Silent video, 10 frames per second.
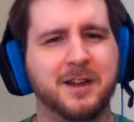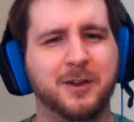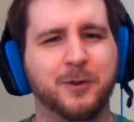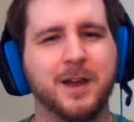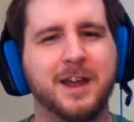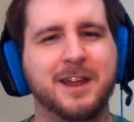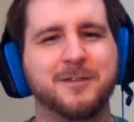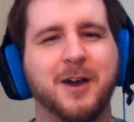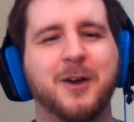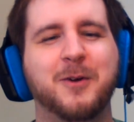
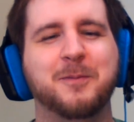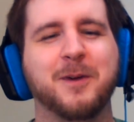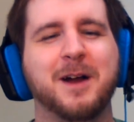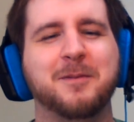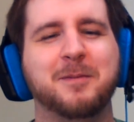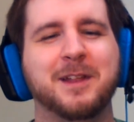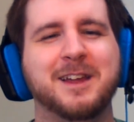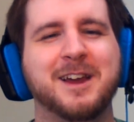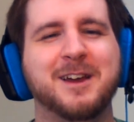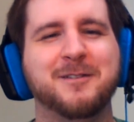grave. Oh, probably
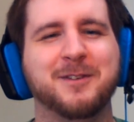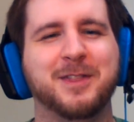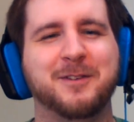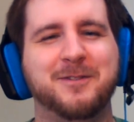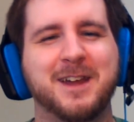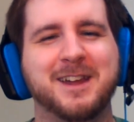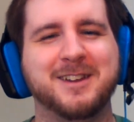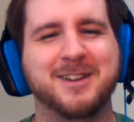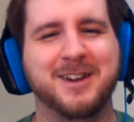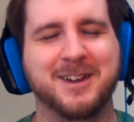for the
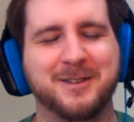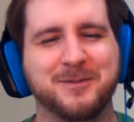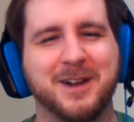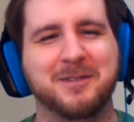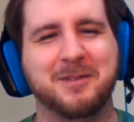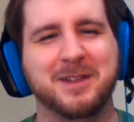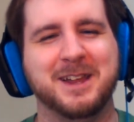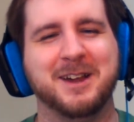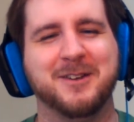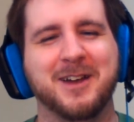fake. Probably
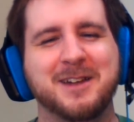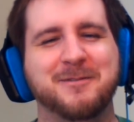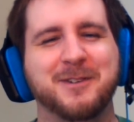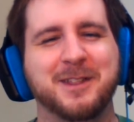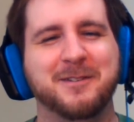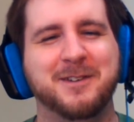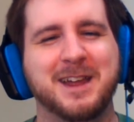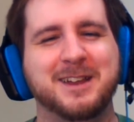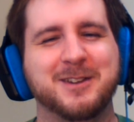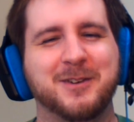a grave for the
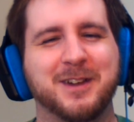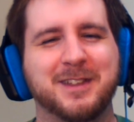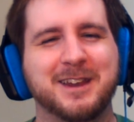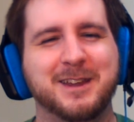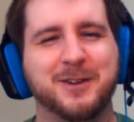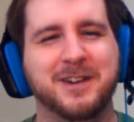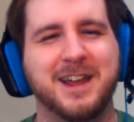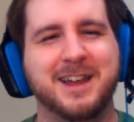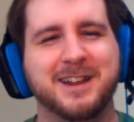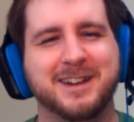fake Toga that he
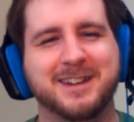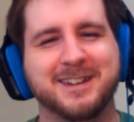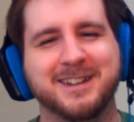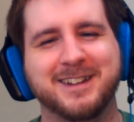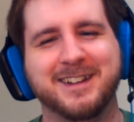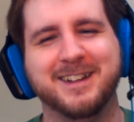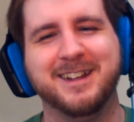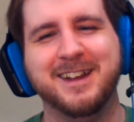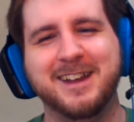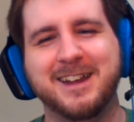created.
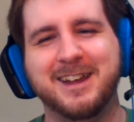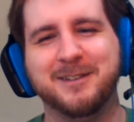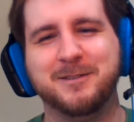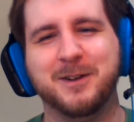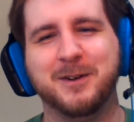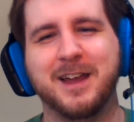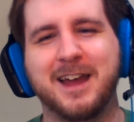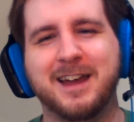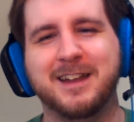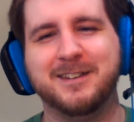If Toga
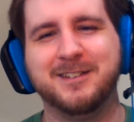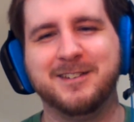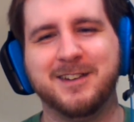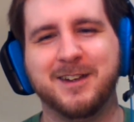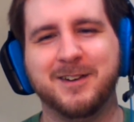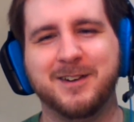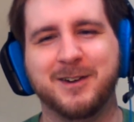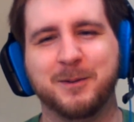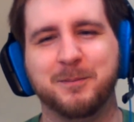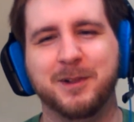hadn't shared
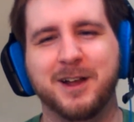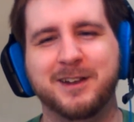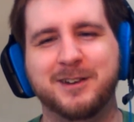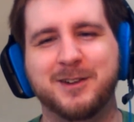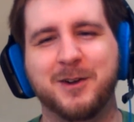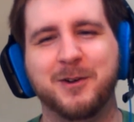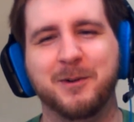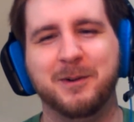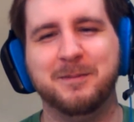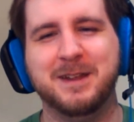her blood, Toga
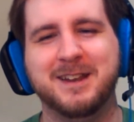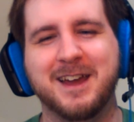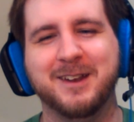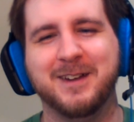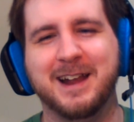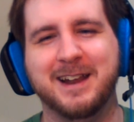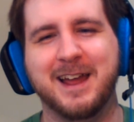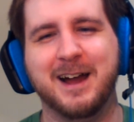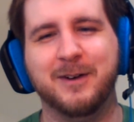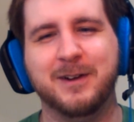would be dead right
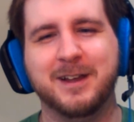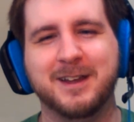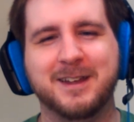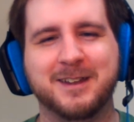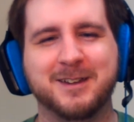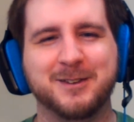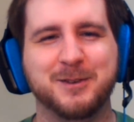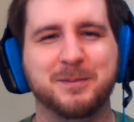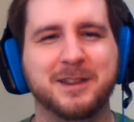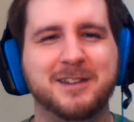now. Could
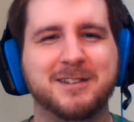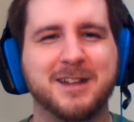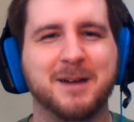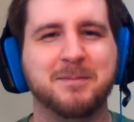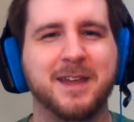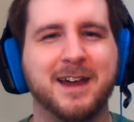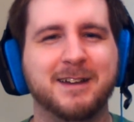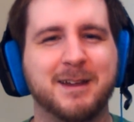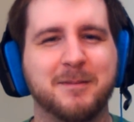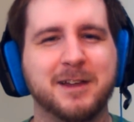you please stop
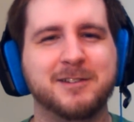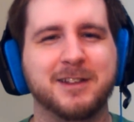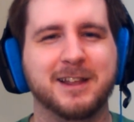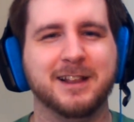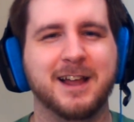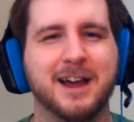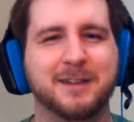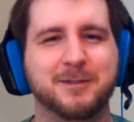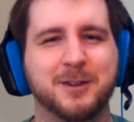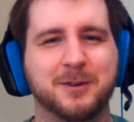that? I'm actually
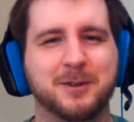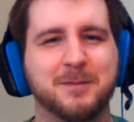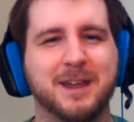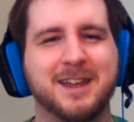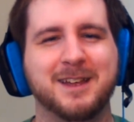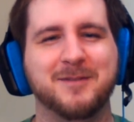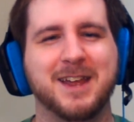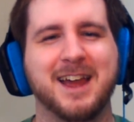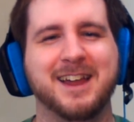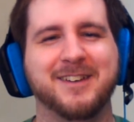alive, so it's making
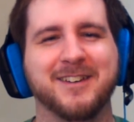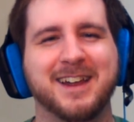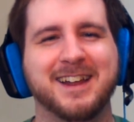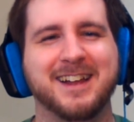me angry.